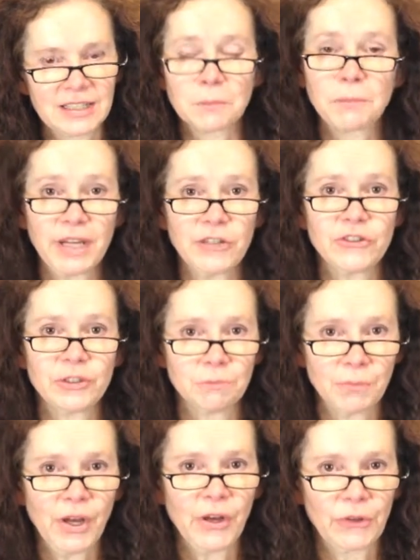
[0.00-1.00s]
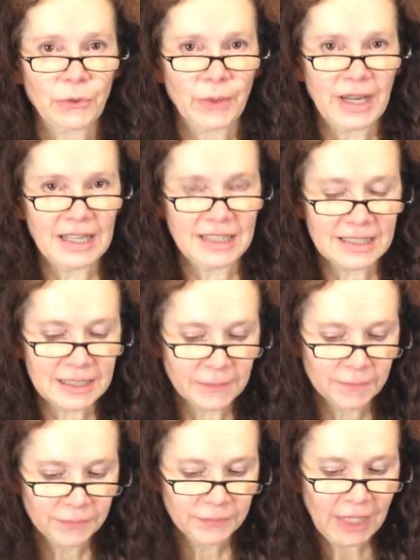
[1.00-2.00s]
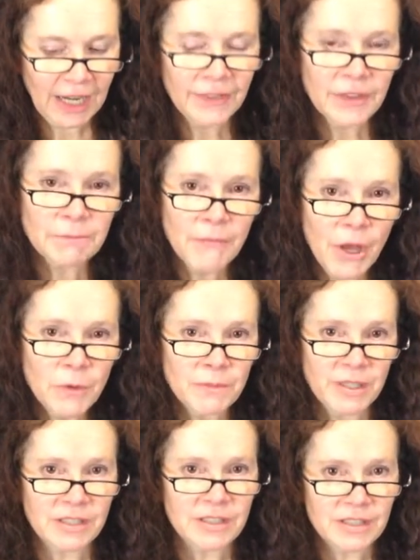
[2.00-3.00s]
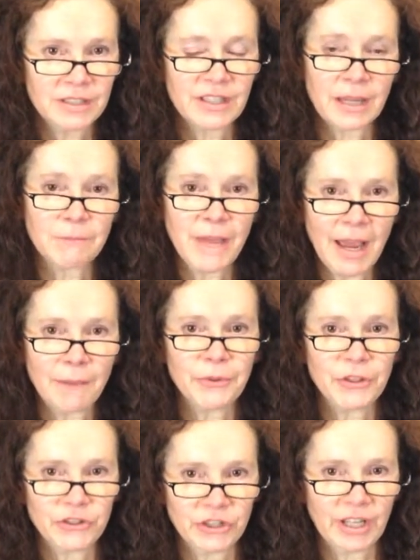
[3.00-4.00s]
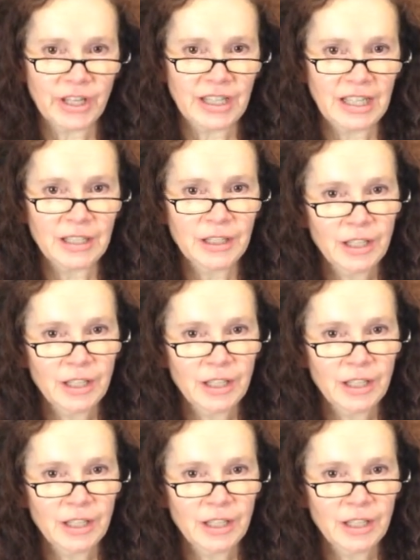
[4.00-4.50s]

the patient pathways. At the moment, they map the journey